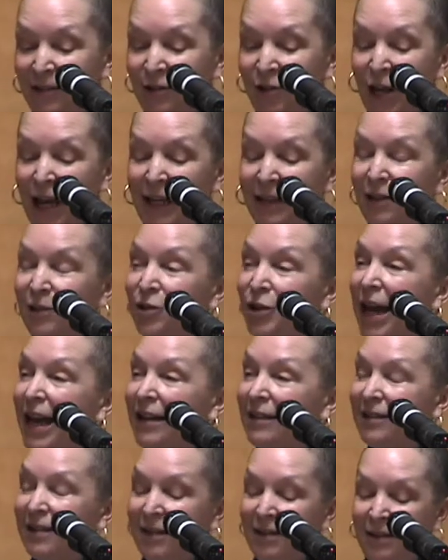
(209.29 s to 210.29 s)
Janet
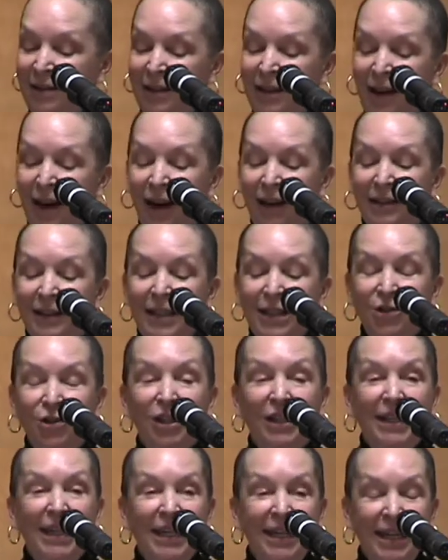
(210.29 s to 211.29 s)
Jackson, Alicia
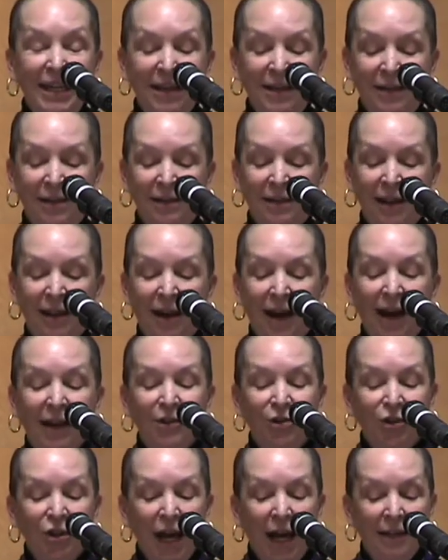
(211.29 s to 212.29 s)
Keys,
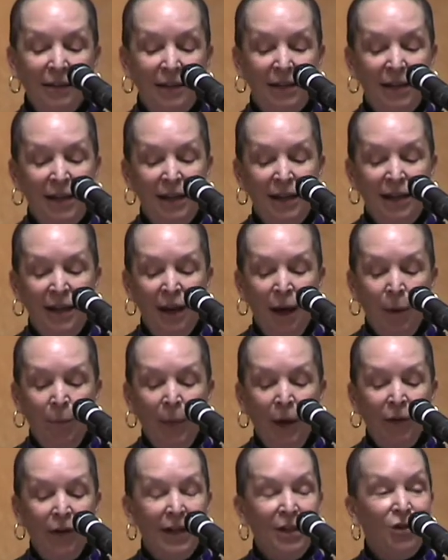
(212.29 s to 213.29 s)
Ashanti,
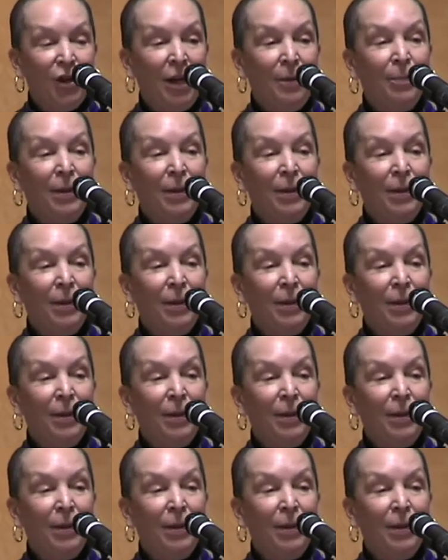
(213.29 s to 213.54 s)
Mary J.